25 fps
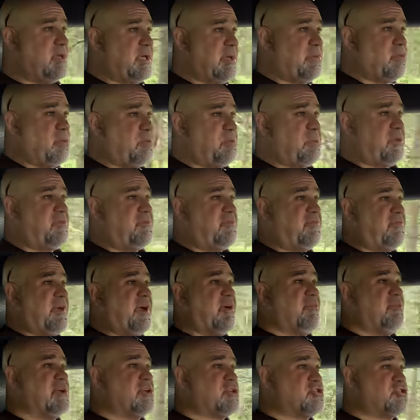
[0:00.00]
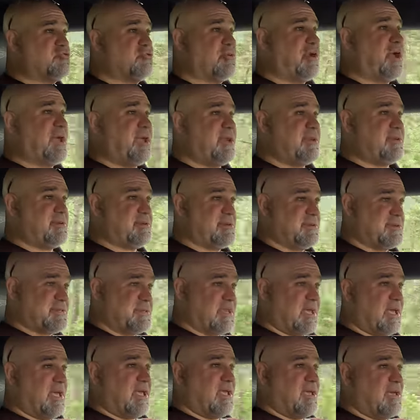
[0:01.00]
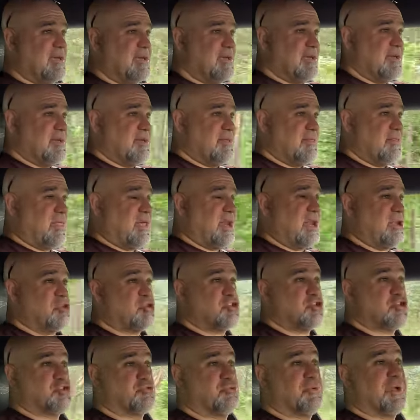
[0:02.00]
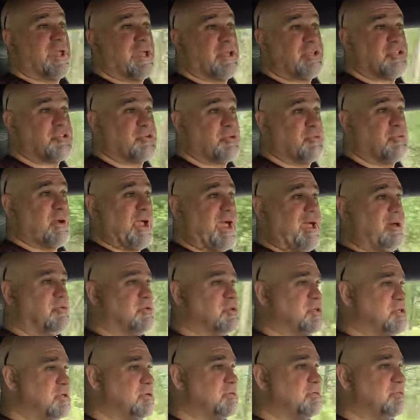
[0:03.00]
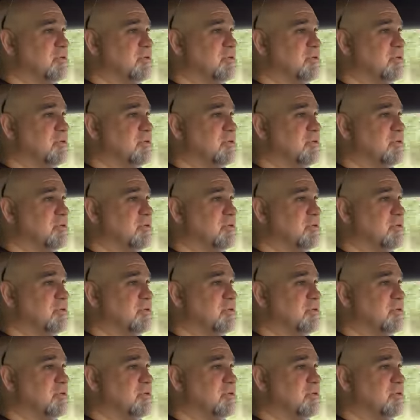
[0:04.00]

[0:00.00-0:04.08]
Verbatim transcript: It would be very trite to say that it shrinks around you.